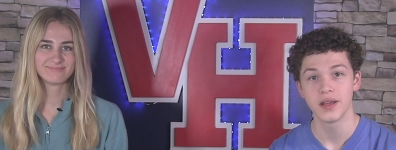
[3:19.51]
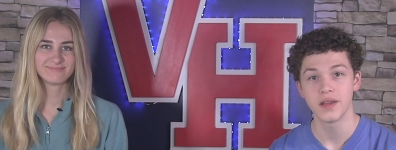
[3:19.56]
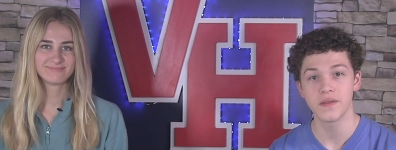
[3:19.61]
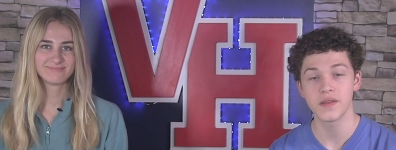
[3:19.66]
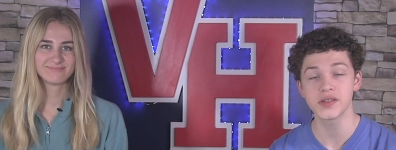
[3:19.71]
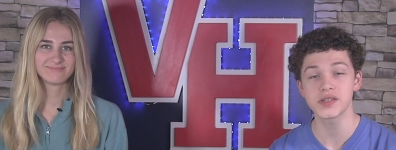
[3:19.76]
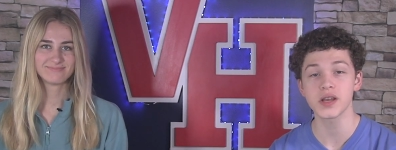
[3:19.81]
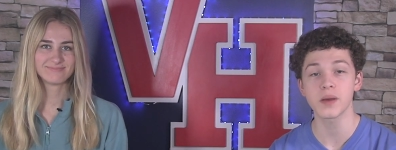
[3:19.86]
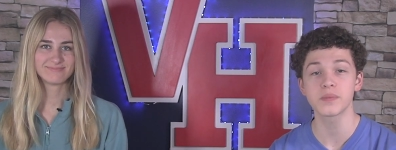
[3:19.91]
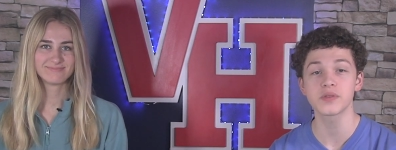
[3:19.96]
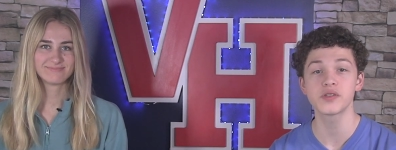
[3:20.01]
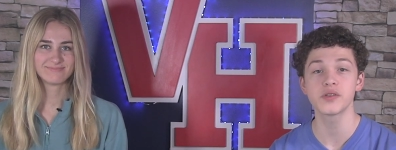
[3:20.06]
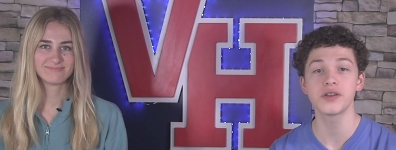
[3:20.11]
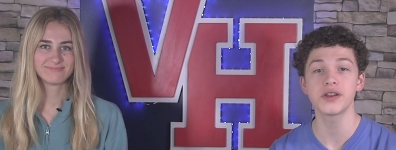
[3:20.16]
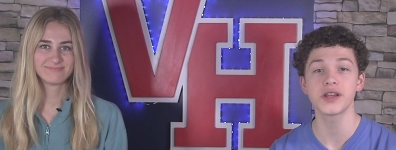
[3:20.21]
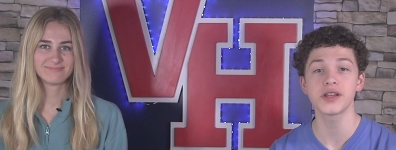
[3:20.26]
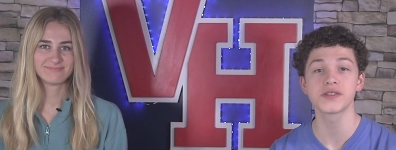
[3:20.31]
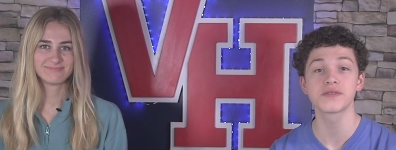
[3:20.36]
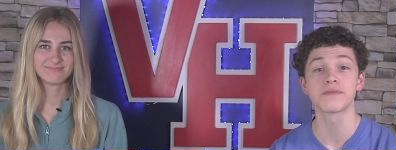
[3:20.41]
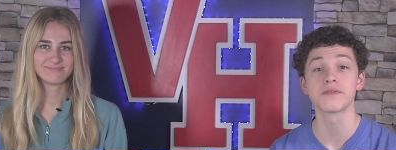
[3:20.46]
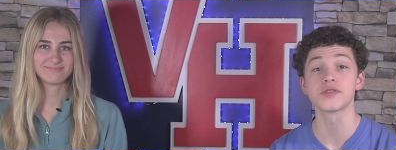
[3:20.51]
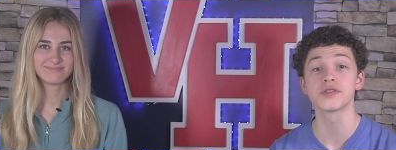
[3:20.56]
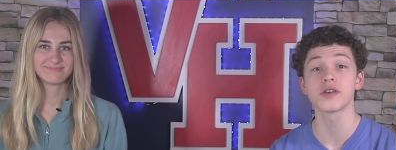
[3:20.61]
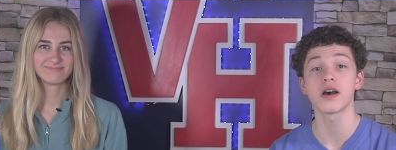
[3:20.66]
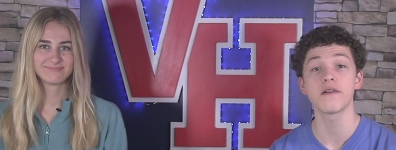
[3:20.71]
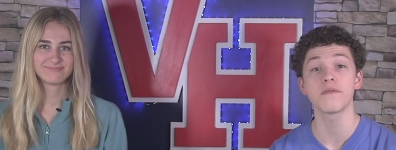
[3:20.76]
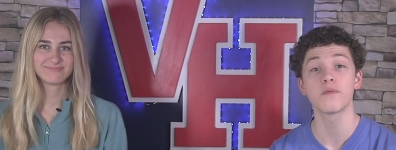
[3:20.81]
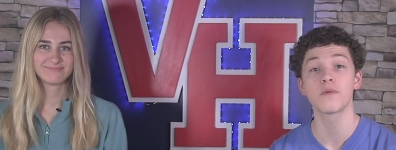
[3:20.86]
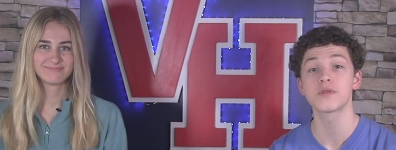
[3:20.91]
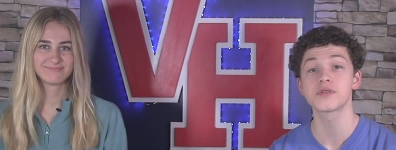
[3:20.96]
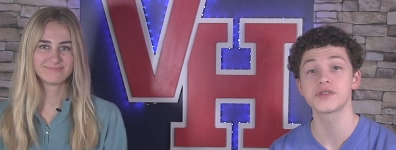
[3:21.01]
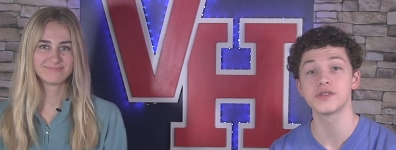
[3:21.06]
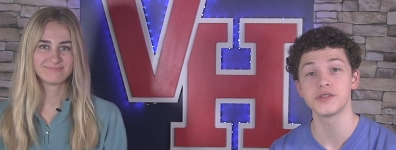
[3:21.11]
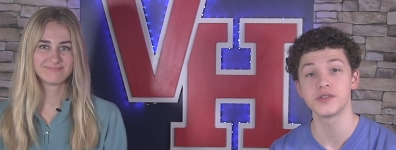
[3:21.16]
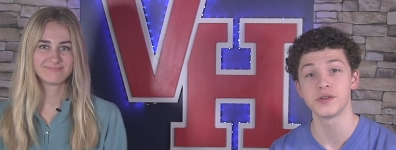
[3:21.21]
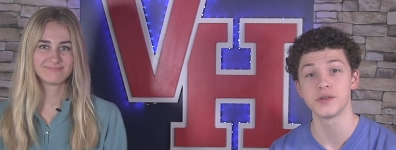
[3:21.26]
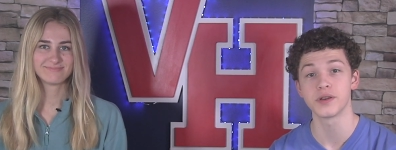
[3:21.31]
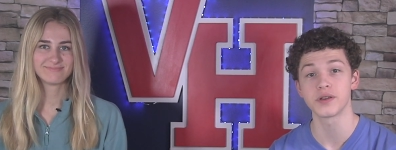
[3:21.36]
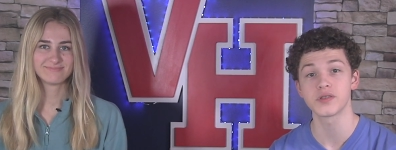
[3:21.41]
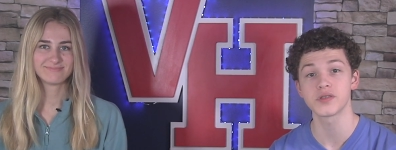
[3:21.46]
Speaker 1: This opportunity is for sophomores and
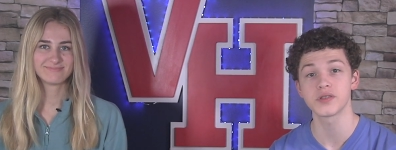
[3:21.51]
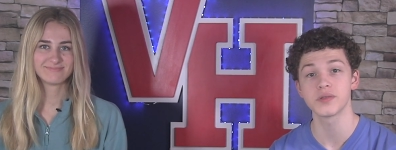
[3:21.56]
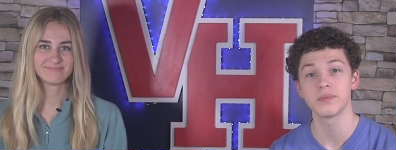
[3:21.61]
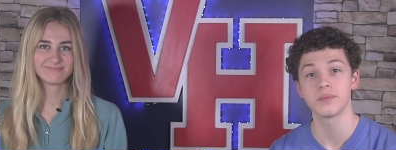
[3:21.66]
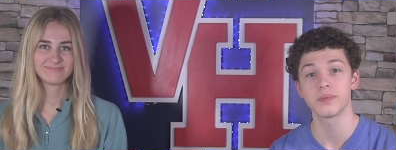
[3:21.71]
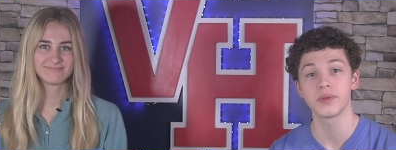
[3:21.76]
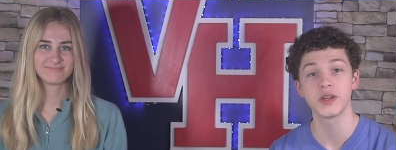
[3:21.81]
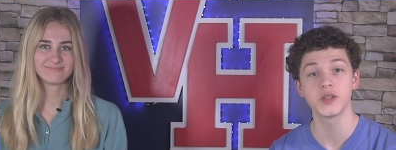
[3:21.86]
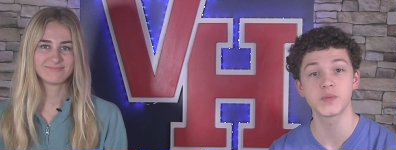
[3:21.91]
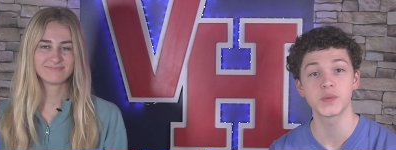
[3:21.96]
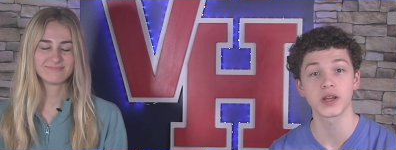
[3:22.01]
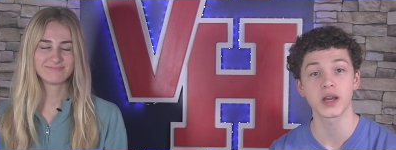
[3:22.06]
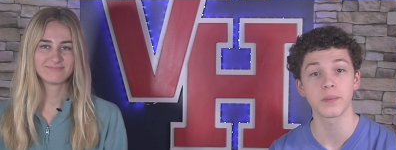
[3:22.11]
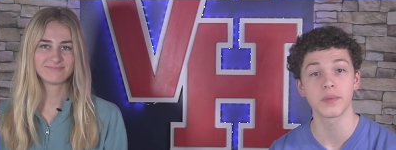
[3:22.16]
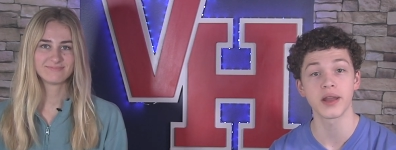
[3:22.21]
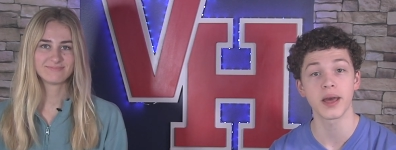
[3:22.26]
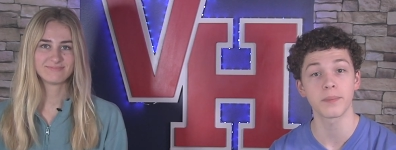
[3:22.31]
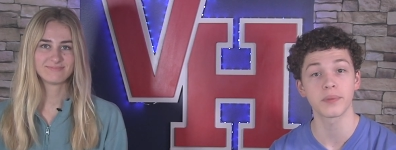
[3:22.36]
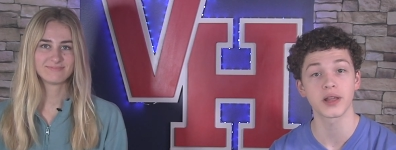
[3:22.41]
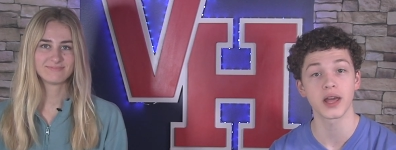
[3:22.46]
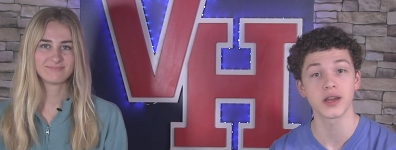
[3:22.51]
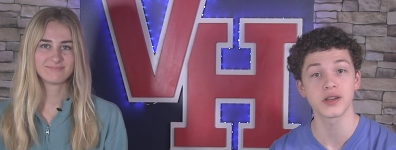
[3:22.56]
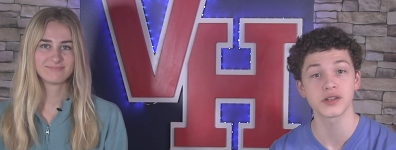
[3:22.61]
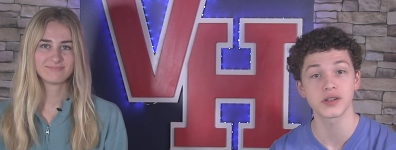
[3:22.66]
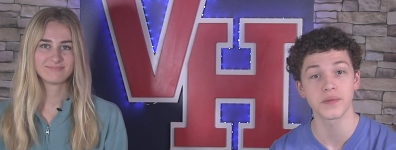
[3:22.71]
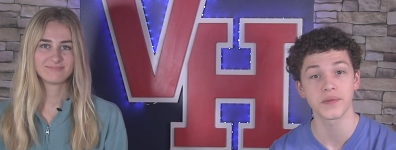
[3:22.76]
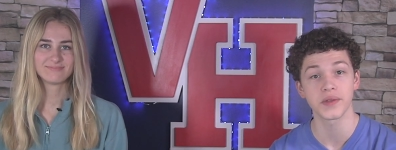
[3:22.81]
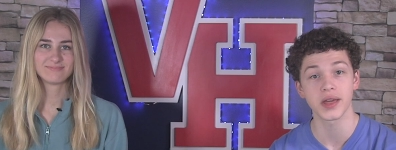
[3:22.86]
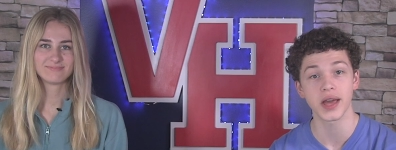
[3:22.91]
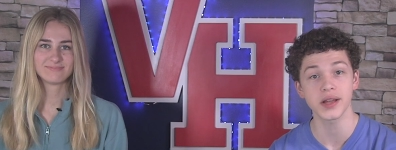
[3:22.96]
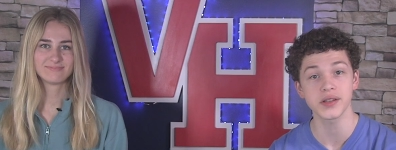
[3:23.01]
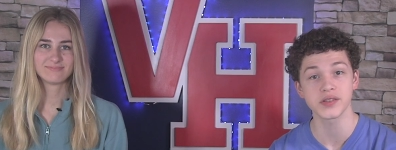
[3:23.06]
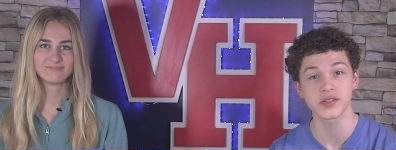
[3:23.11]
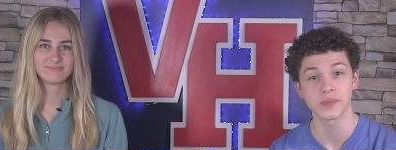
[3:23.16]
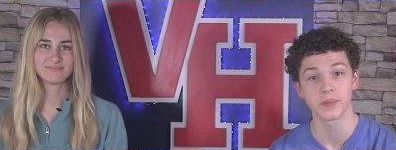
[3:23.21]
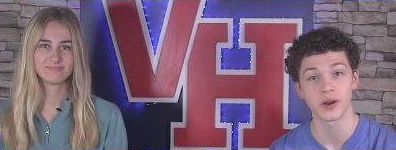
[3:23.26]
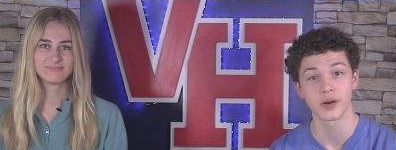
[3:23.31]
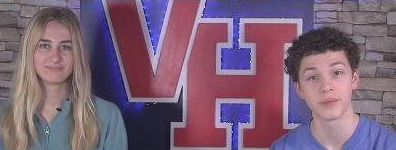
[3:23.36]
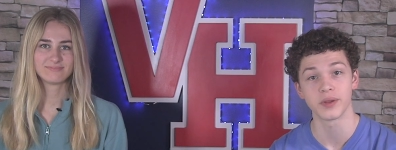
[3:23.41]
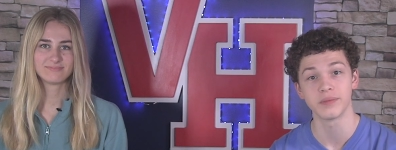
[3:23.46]
juniors. Please pick up an application in the Guidance
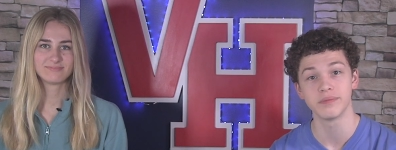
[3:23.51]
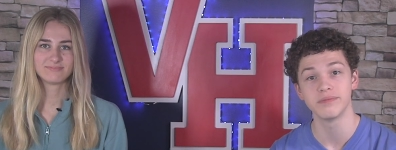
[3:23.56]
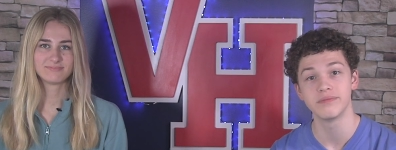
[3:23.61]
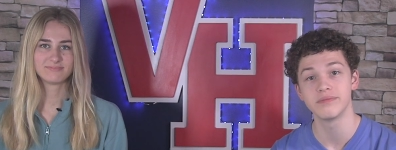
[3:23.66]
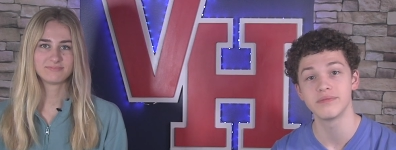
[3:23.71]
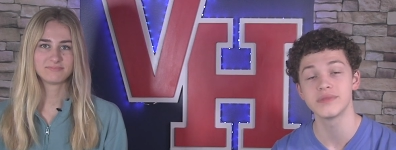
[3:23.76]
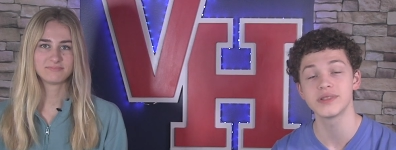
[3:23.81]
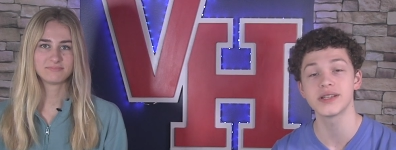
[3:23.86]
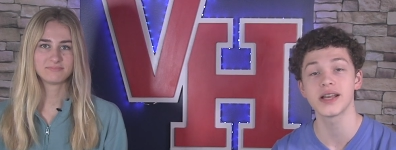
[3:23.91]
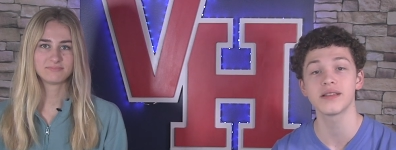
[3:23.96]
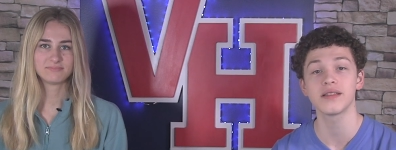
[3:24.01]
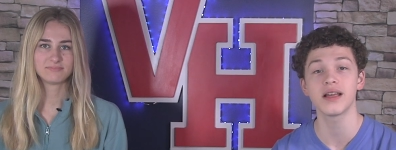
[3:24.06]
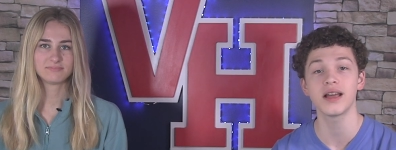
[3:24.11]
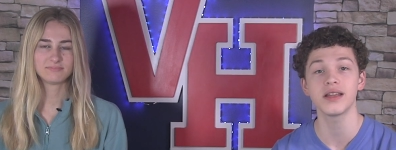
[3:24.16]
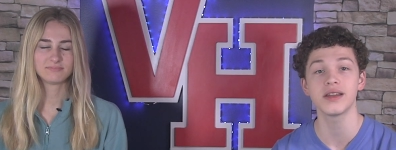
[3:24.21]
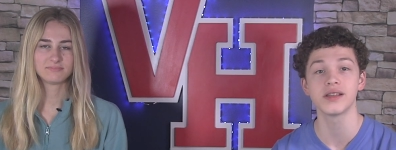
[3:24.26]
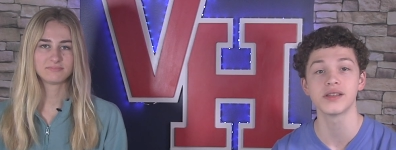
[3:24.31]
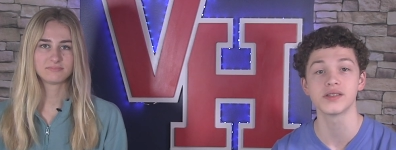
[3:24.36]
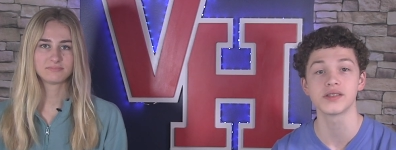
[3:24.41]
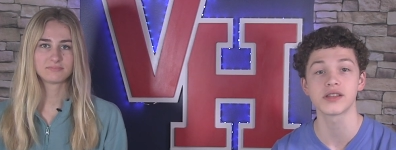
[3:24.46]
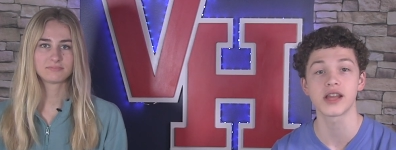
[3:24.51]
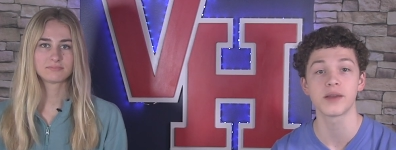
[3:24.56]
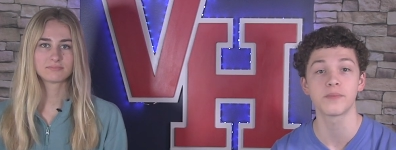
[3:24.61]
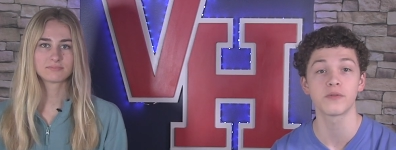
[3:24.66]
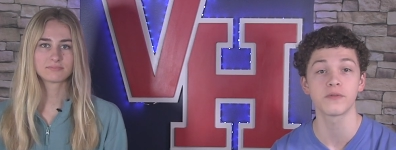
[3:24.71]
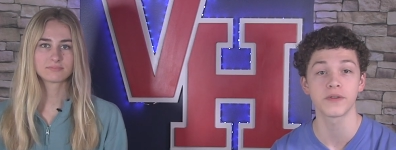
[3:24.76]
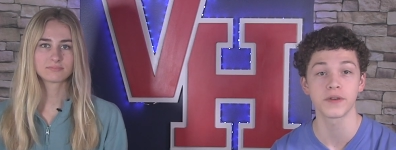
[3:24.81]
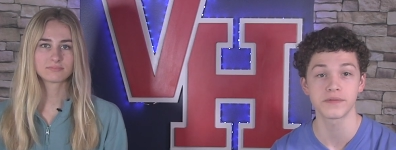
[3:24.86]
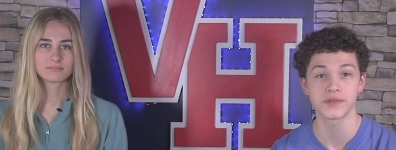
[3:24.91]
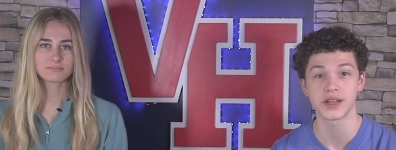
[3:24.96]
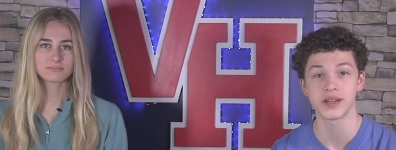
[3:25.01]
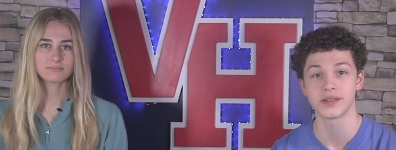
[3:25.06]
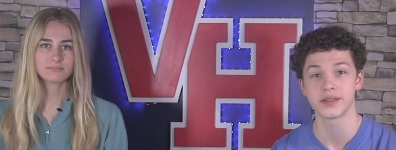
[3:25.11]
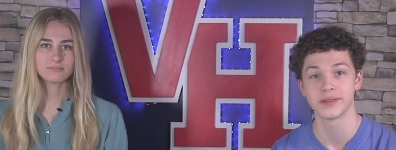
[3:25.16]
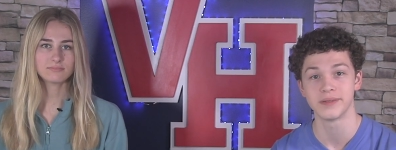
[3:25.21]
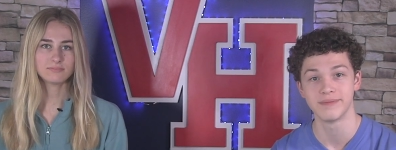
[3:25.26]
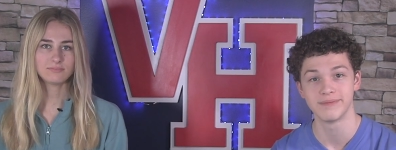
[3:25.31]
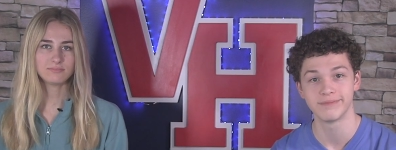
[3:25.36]
Department. Deadline is April 15th.